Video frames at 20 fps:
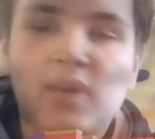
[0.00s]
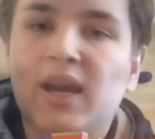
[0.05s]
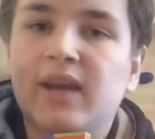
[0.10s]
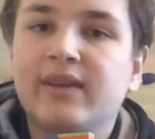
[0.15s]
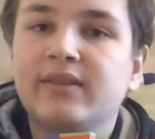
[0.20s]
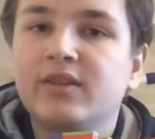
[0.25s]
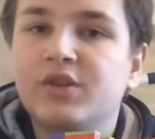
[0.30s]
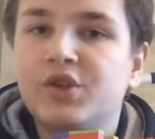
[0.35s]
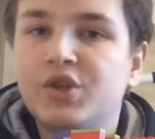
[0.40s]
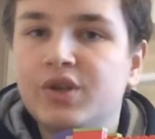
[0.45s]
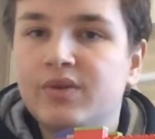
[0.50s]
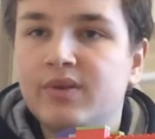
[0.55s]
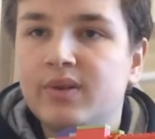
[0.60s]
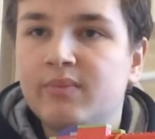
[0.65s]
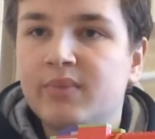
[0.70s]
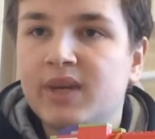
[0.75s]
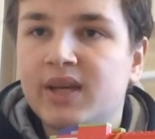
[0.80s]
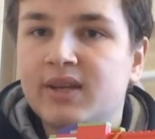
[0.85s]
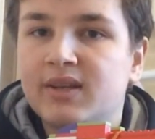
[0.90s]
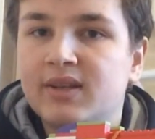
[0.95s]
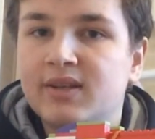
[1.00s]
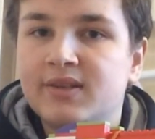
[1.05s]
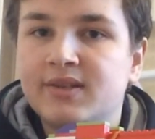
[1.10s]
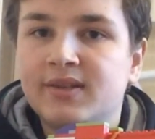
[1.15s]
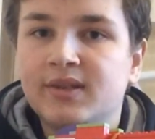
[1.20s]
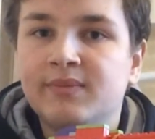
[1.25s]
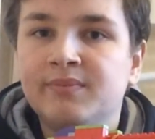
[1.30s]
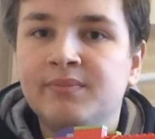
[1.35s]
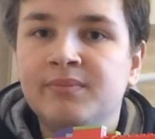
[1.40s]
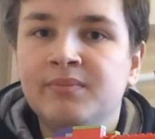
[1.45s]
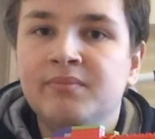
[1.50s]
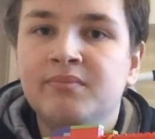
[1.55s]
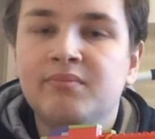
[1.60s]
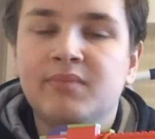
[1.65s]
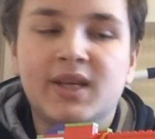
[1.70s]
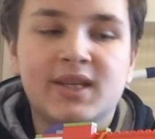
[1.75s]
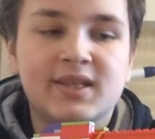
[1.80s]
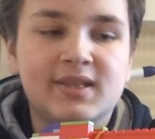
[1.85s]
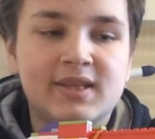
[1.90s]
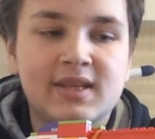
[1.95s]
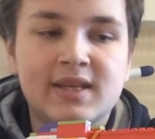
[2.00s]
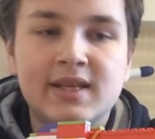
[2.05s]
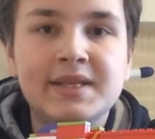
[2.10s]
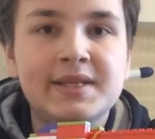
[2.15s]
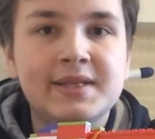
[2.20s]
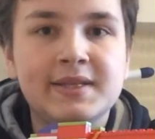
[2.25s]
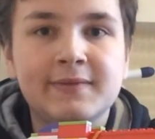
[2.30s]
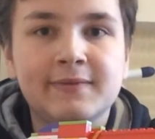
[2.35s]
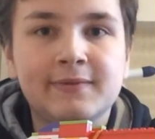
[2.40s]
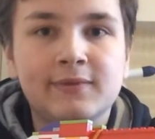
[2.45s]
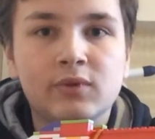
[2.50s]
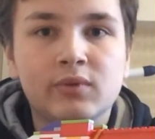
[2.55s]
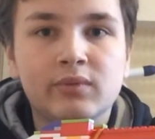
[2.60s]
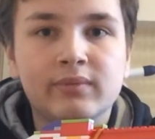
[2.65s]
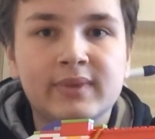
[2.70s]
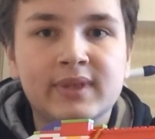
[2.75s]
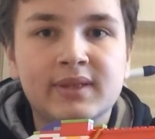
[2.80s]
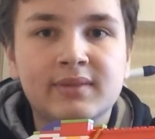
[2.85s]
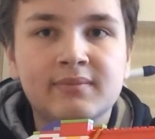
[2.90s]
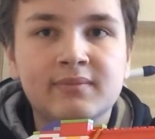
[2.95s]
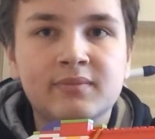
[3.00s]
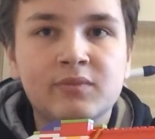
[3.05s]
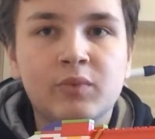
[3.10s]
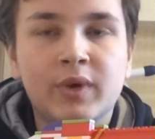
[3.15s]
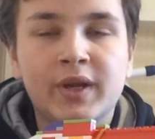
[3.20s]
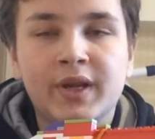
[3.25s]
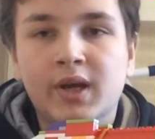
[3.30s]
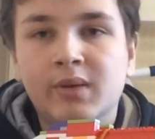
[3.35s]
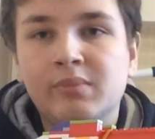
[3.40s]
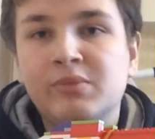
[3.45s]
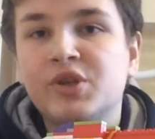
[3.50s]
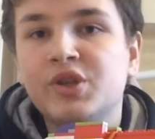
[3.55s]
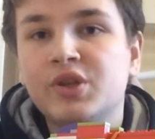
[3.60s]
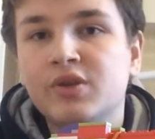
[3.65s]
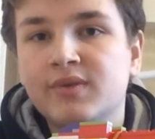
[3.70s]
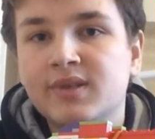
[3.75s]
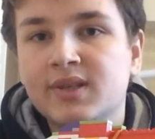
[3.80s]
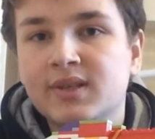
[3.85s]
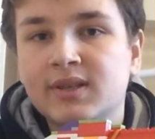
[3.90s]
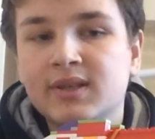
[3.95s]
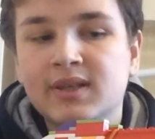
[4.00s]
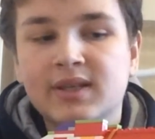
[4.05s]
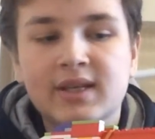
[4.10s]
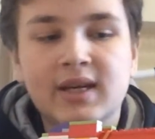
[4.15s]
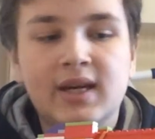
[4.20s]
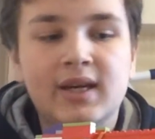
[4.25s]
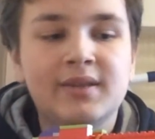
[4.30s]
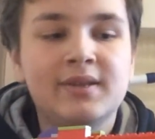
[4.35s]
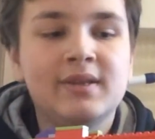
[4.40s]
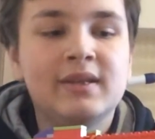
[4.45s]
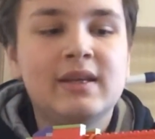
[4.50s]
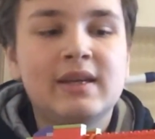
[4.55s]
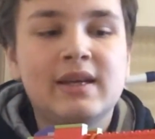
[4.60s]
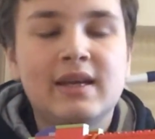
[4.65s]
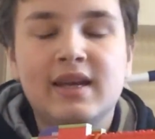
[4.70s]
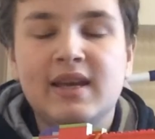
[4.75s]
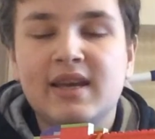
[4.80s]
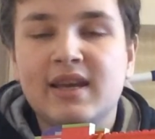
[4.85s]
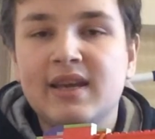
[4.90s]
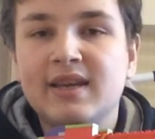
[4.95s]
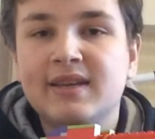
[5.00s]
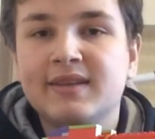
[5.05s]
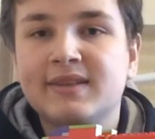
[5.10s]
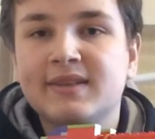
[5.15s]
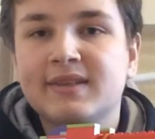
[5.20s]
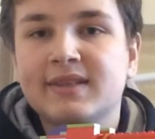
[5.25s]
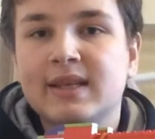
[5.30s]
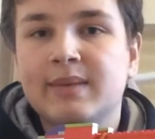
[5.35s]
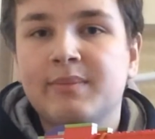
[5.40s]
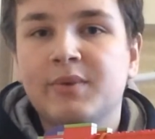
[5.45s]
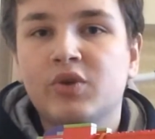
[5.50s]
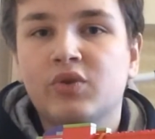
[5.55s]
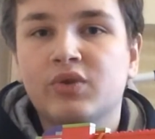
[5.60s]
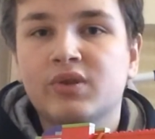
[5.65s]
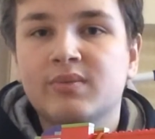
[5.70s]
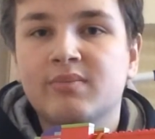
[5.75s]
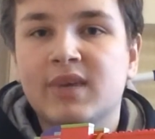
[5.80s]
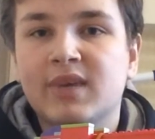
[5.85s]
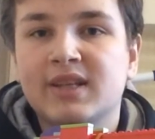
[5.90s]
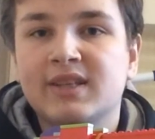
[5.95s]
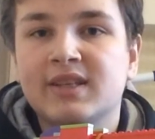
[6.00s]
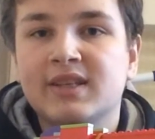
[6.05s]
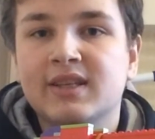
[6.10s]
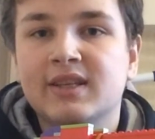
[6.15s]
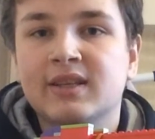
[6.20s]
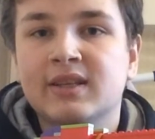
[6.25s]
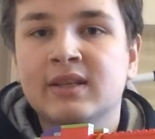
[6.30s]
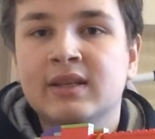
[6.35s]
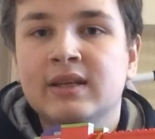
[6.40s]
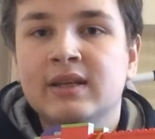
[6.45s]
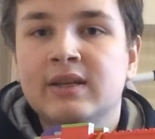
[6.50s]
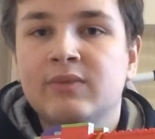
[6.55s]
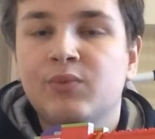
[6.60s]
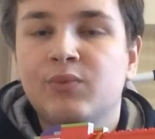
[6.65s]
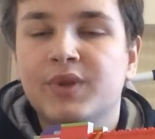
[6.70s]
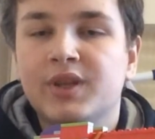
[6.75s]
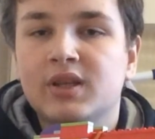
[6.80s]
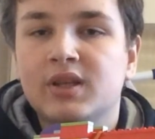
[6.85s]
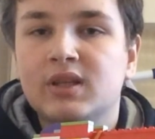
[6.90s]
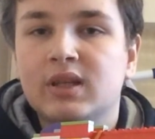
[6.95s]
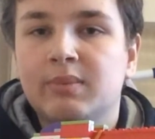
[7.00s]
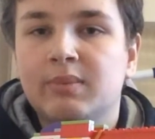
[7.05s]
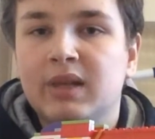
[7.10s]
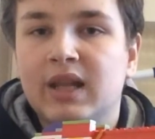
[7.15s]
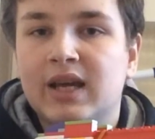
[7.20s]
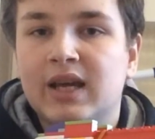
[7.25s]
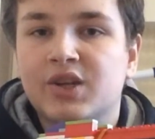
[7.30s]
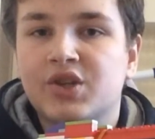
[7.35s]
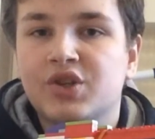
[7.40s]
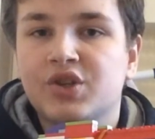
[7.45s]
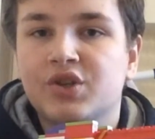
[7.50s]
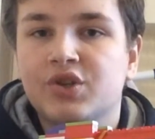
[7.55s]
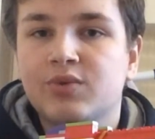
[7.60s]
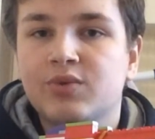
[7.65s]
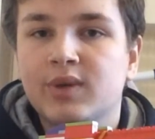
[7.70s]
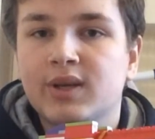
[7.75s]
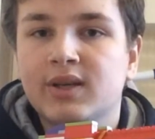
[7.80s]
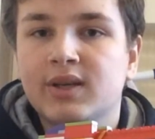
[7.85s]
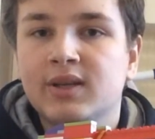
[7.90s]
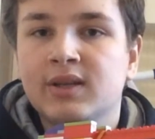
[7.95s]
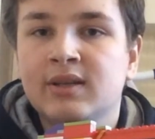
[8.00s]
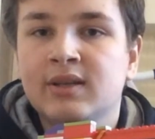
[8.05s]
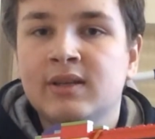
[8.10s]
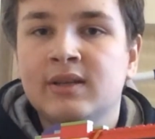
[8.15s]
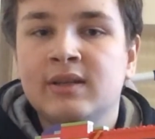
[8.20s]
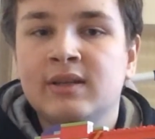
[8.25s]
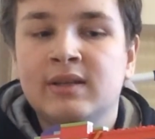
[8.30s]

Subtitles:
And the shooting mechanism makes it easy for me. When I'm shooting the gun, it is semi-automatic with the double action trigger.